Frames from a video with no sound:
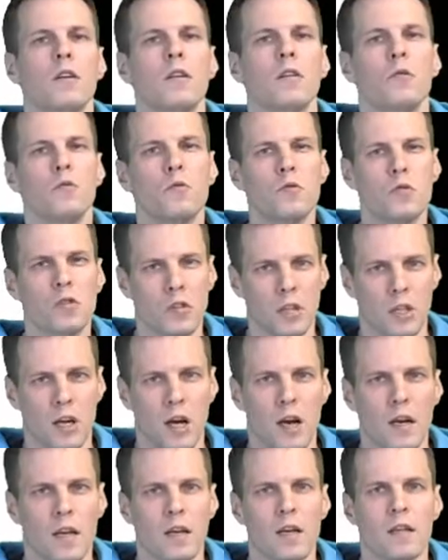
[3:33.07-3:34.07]
who
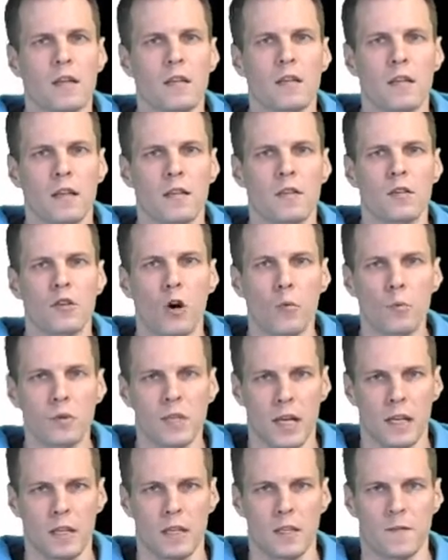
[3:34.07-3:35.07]
study the job
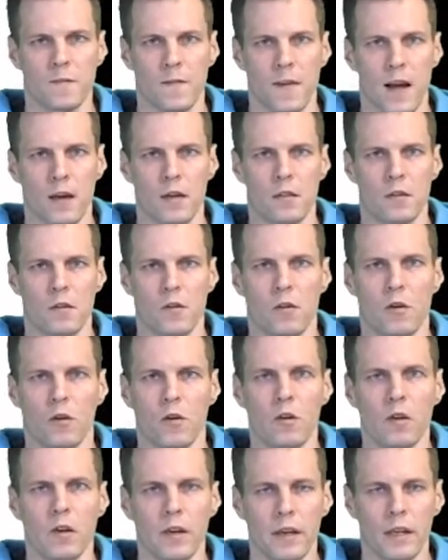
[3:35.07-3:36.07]
satisfaction
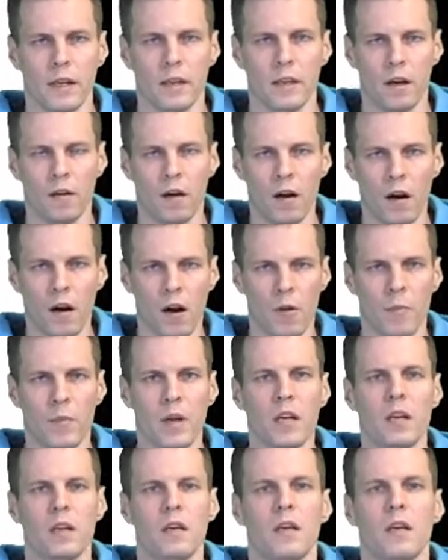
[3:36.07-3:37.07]
in the
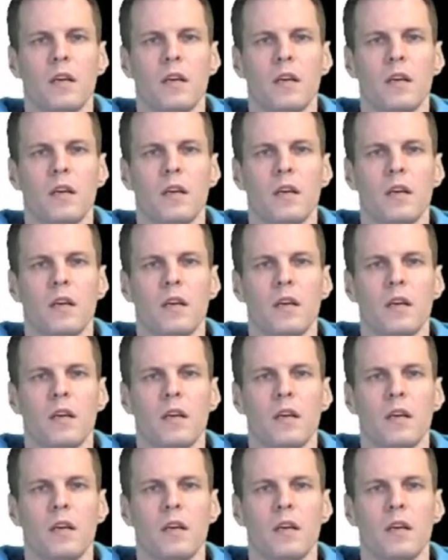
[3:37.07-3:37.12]
army,